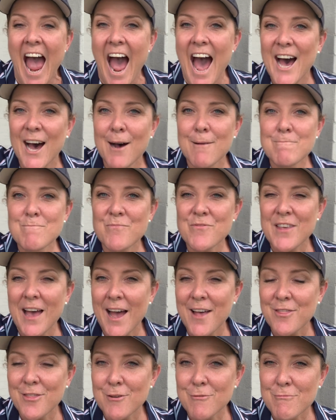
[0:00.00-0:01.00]
um,
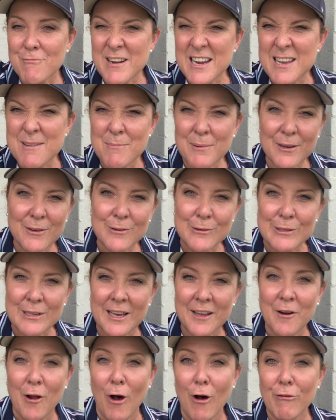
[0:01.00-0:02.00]
that the rebuild
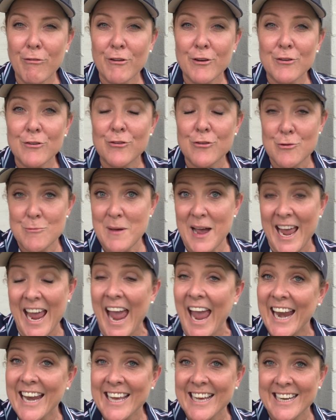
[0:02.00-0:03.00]
can often do my
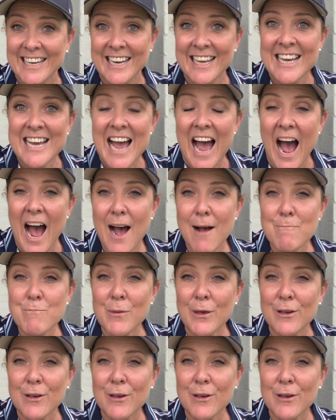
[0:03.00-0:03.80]
head in um,